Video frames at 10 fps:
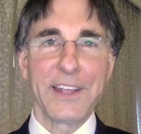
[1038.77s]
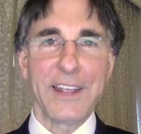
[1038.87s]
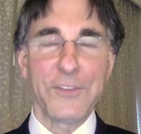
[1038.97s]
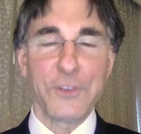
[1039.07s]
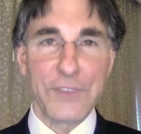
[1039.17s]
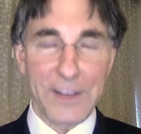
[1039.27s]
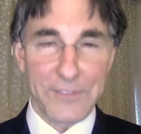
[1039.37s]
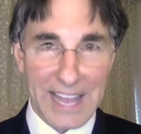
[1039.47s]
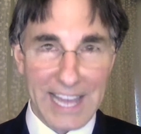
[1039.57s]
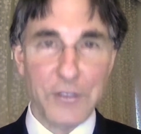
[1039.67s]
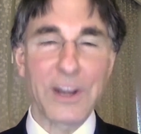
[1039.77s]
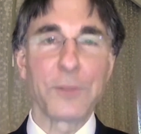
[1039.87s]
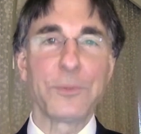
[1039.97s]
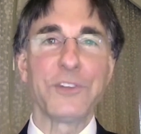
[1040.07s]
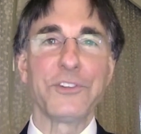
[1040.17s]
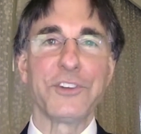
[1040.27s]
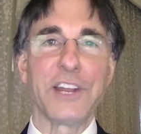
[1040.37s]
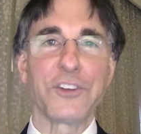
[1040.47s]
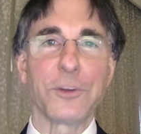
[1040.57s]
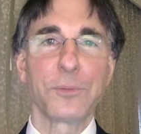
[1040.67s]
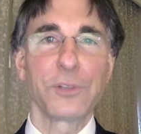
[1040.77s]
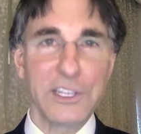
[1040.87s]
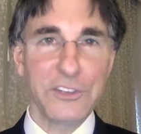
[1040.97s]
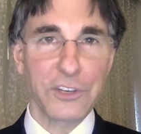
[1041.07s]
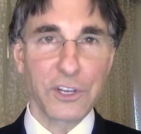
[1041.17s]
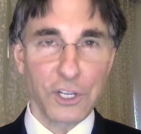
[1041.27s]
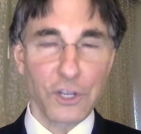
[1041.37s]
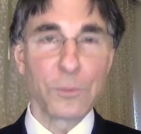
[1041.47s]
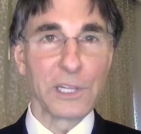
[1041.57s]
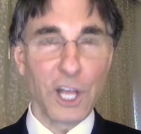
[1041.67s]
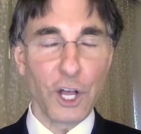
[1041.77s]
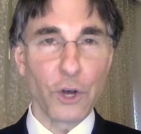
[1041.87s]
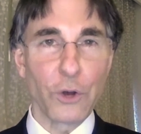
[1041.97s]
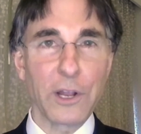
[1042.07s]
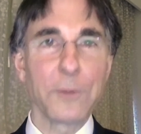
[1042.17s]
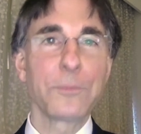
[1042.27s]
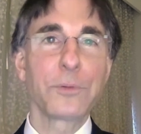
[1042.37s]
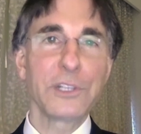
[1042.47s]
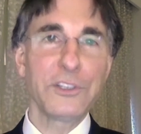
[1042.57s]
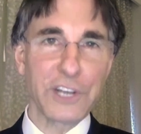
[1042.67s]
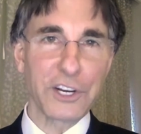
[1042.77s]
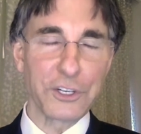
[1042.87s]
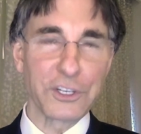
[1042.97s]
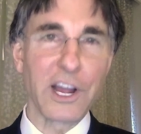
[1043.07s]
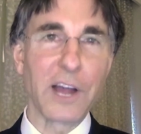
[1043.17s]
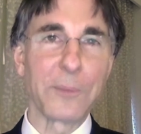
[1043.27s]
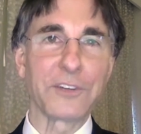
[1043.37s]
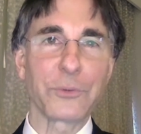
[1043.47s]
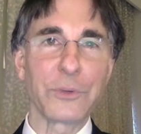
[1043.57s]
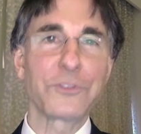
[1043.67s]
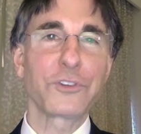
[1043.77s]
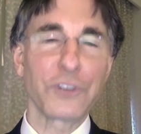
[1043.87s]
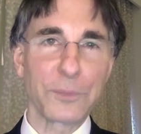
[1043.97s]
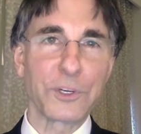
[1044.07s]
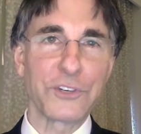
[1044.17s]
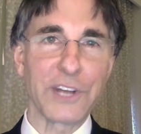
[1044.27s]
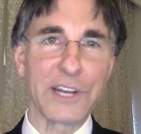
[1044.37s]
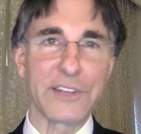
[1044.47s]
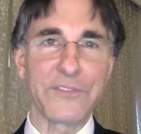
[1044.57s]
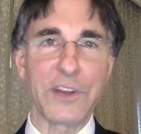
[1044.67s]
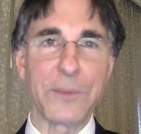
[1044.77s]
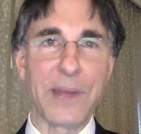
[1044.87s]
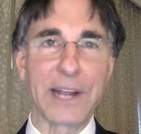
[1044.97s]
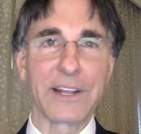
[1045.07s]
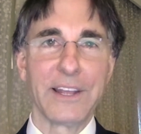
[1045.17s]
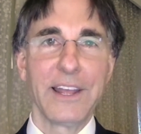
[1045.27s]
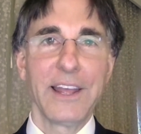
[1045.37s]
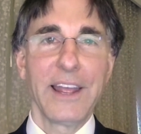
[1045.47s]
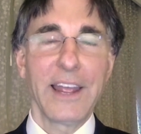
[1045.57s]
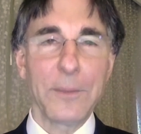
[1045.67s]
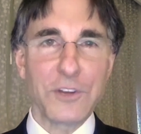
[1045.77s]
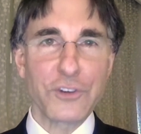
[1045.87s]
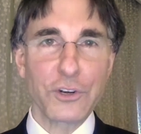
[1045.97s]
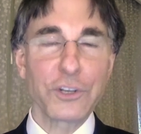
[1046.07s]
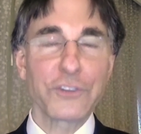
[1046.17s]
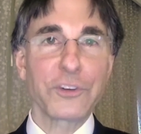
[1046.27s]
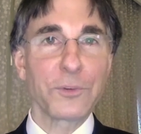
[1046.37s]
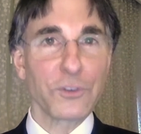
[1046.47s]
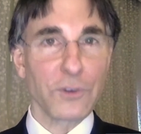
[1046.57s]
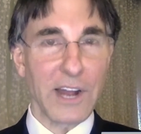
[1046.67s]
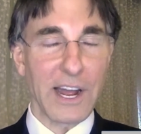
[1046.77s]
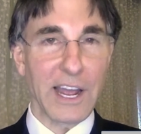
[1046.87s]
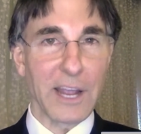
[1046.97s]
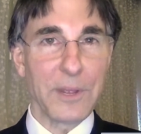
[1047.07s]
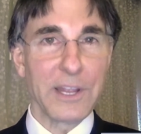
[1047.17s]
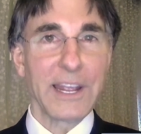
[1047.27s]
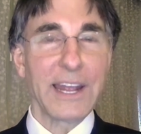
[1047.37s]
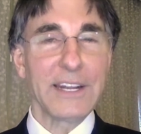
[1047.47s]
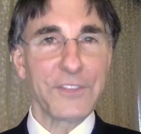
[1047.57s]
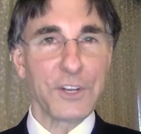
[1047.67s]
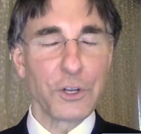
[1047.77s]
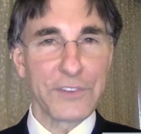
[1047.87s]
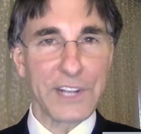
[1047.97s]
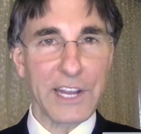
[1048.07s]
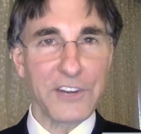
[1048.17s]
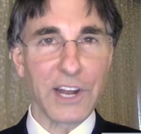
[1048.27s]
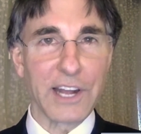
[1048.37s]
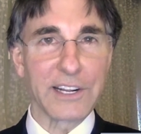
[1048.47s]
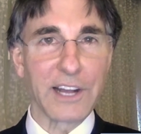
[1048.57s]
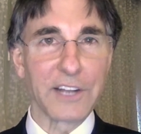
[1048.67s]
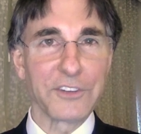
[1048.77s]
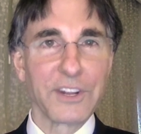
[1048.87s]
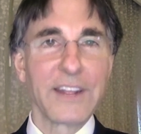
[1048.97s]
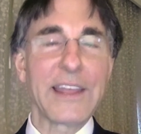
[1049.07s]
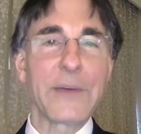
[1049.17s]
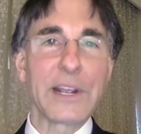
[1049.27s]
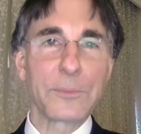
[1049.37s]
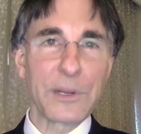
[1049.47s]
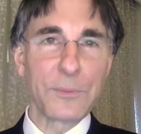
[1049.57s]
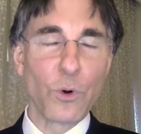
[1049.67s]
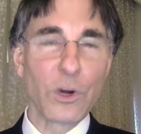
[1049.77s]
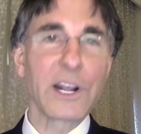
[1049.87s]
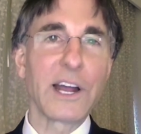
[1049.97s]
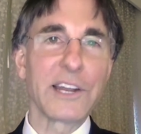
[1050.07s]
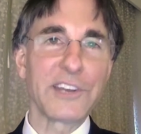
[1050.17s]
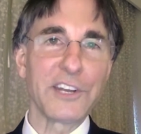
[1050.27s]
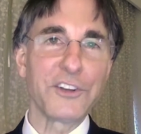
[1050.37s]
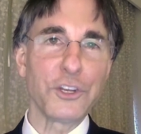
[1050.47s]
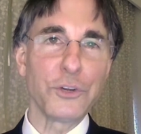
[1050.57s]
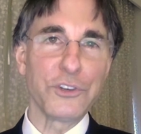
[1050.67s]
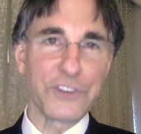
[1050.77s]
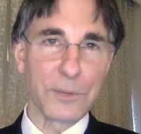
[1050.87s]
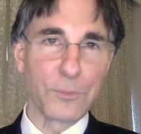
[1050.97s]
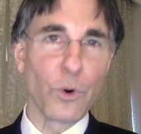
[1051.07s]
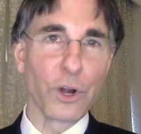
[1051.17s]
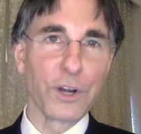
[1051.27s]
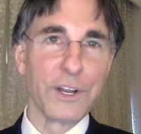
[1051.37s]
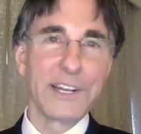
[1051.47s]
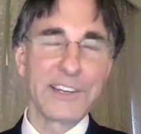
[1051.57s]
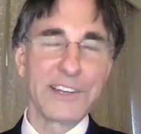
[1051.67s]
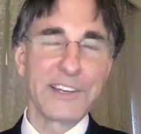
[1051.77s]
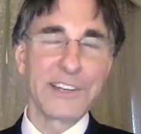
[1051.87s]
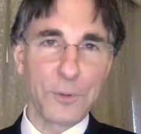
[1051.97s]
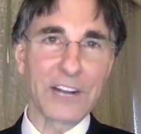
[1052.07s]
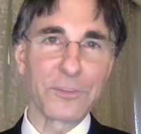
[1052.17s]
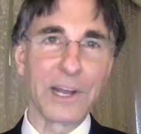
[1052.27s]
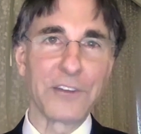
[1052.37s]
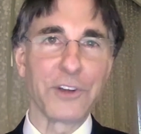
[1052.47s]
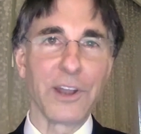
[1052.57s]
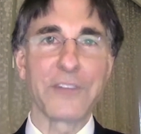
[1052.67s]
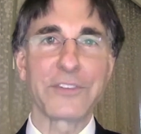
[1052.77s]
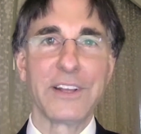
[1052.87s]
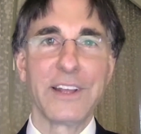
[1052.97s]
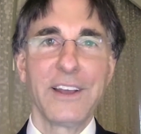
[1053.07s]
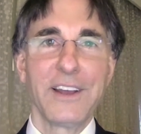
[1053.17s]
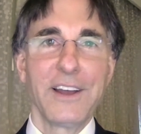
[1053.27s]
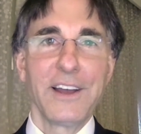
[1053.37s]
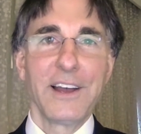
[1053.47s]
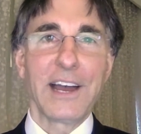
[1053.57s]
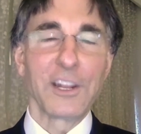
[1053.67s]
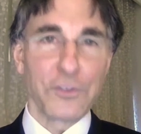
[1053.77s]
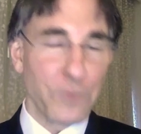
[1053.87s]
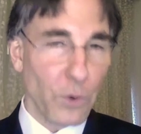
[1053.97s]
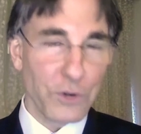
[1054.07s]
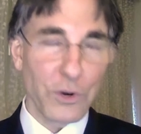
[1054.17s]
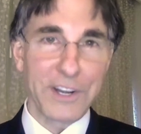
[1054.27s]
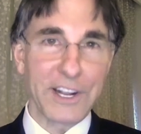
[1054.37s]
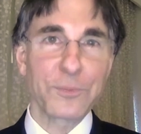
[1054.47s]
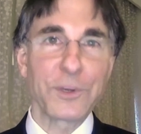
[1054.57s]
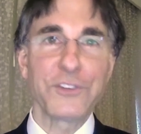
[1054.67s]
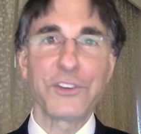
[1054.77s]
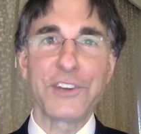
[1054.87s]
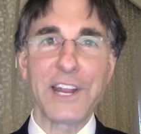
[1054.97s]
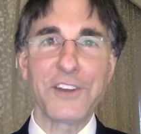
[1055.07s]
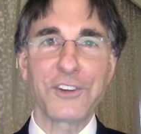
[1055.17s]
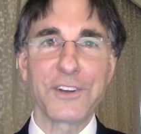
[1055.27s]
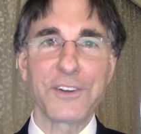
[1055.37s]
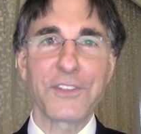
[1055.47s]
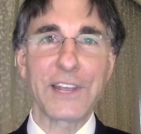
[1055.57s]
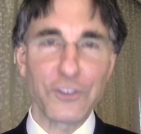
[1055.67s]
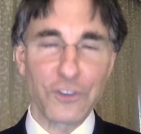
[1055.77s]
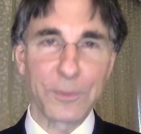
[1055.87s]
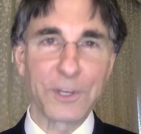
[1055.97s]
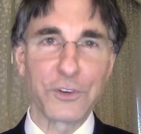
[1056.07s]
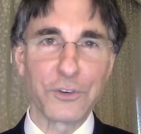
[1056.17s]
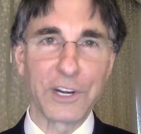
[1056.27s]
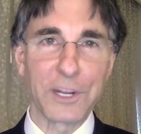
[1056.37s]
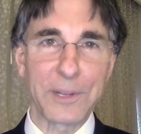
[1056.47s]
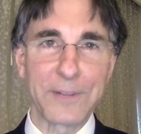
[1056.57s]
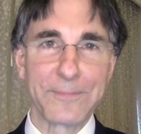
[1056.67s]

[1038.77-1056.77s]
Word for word: If you found value out of the presentation, please go below and please share your comments. We certainly appreciate that feedback. And be sure to subscribe and hit the notification icons. That way I can bring more content to you and share more to help you maximize your life. I look forward to our next presentation. Thank you so much for joining me.